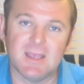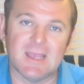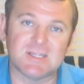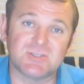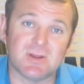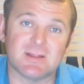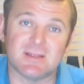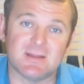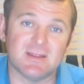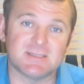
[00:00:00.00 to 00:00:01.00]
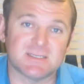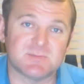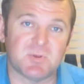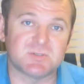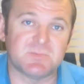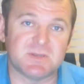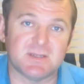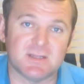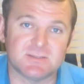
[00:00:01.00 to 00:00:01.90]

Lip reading: a string that isn't supposed to be touched.